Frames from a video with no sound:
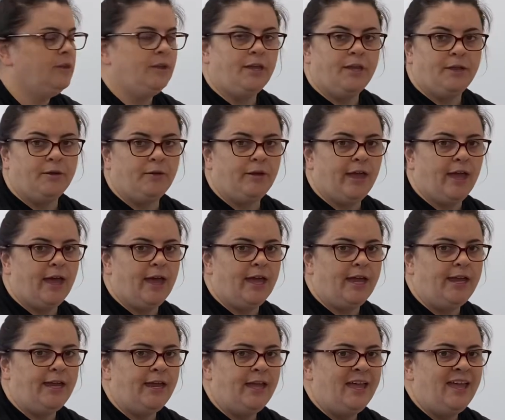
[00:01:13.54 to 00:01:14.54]

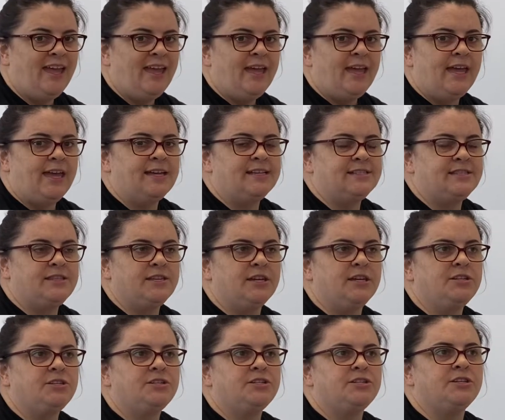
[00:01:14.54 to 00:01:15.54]
Okay, it's
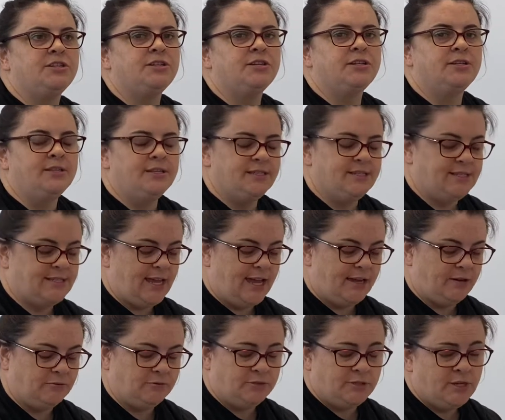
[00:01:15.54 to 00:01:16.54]
the t
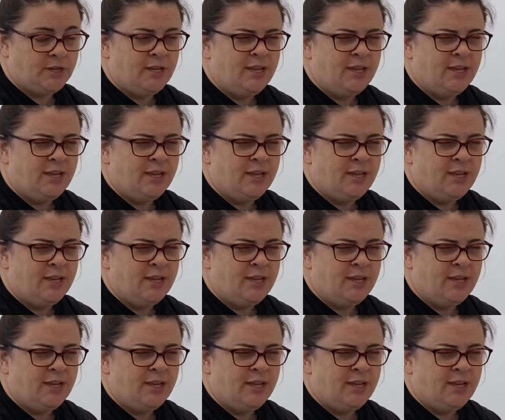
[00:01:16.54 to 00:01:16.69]
sound.